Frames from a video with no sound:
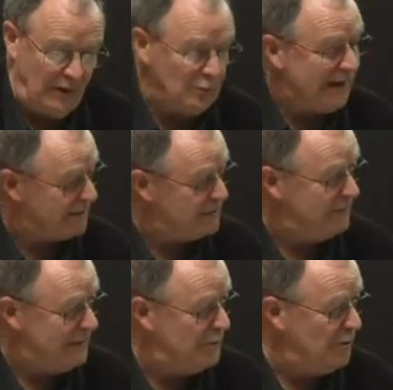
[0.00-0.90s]

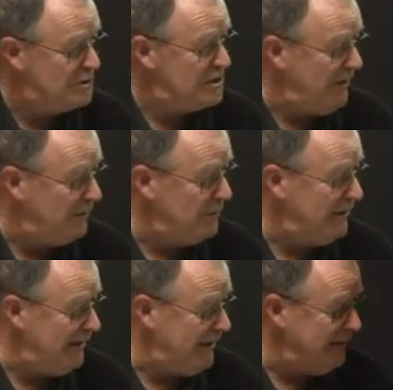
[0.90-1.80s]
relatively poor childhood
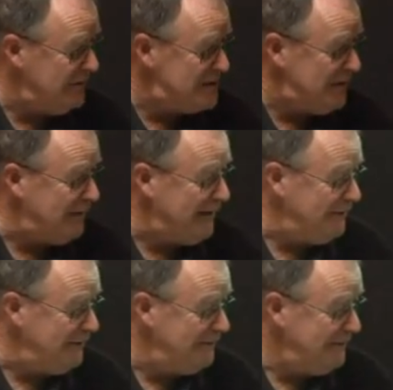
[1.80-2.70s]
in South
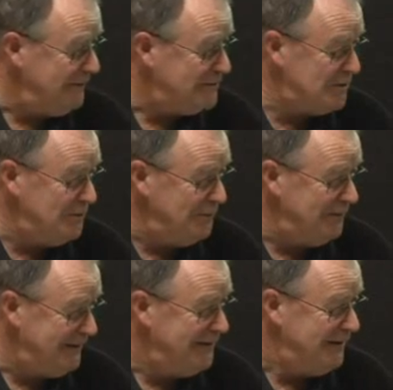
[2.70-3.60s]
London to
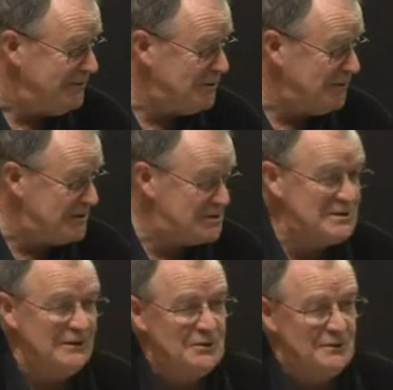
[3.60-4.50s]

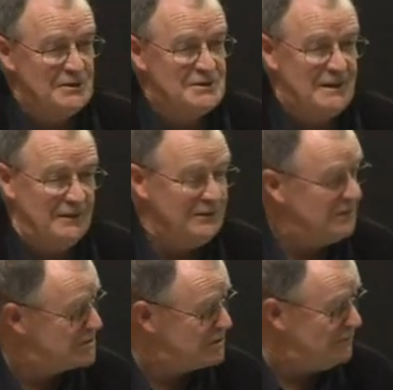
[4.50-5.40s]
this
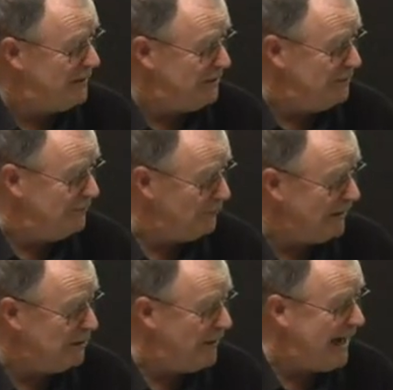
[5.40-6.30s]
condition where
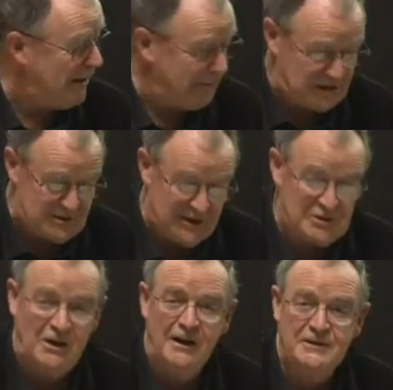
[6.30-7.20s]
you are actually a
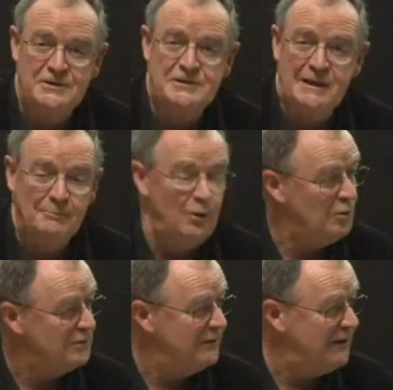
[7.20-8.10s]
scientist
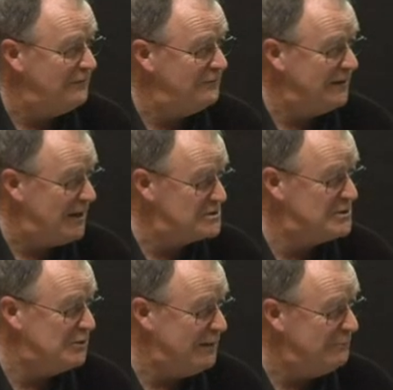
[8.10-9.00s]
important enough for
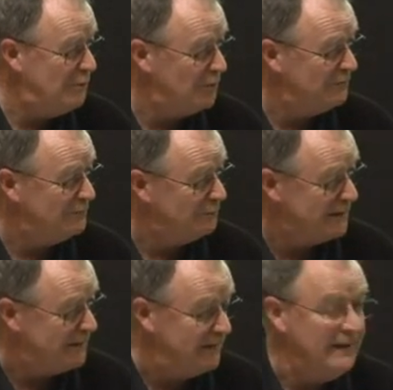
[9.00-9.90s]
NASA to import from
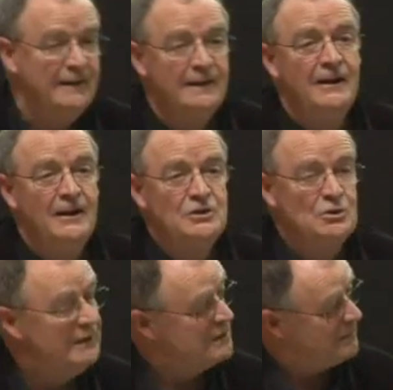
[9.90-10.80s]
Britain
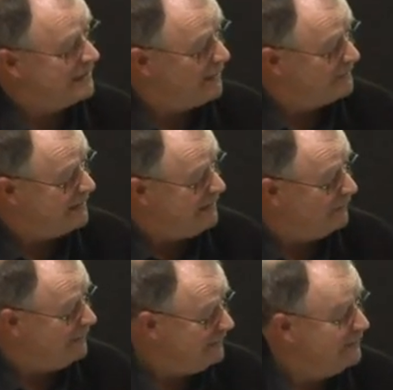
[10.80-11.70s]
during the McCarthy
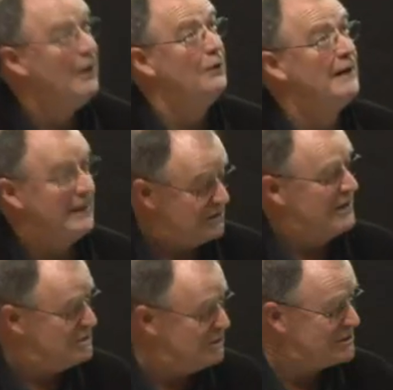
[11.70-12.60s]
era. No,
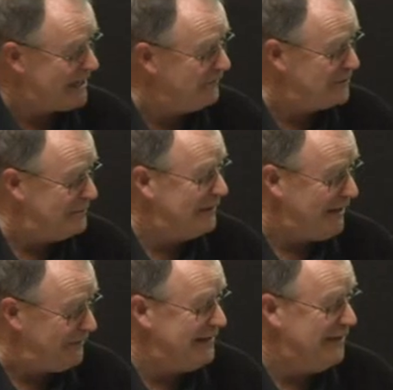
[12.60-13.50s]
actually just after the
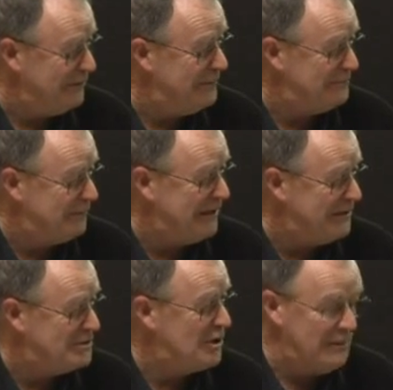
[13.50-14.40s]
McCarthy era, but at
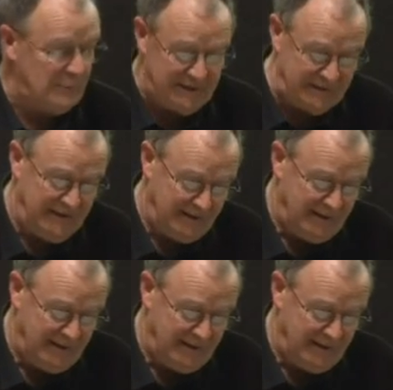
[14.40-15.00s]
a time when